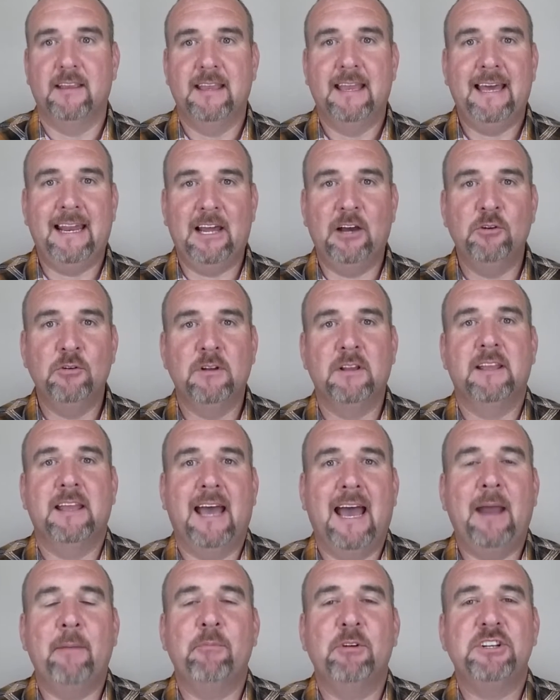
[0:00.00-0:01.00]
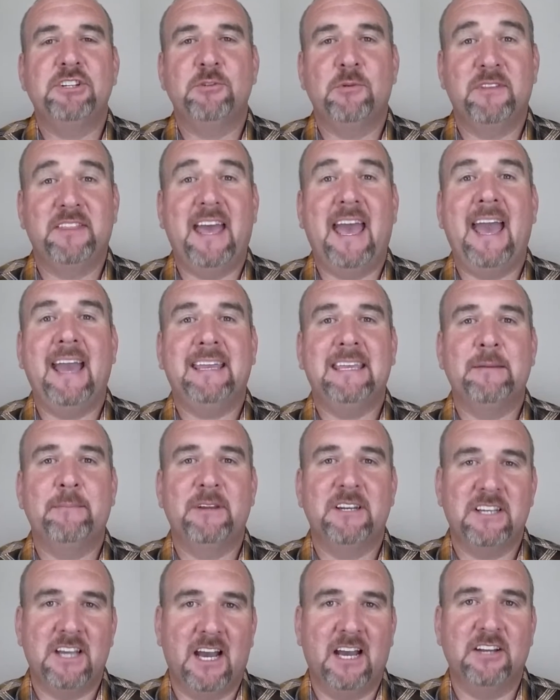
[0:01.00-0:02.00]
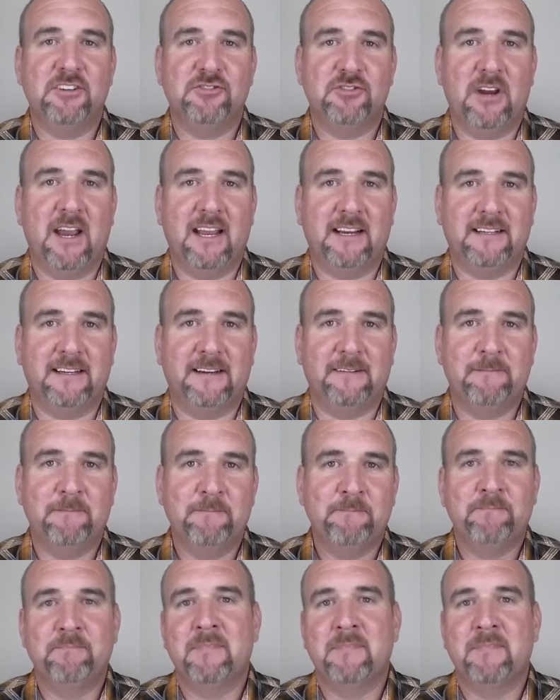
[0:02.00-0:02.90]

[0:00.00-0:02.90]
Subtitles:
Hello, I'm Richard with Acumen Contracting,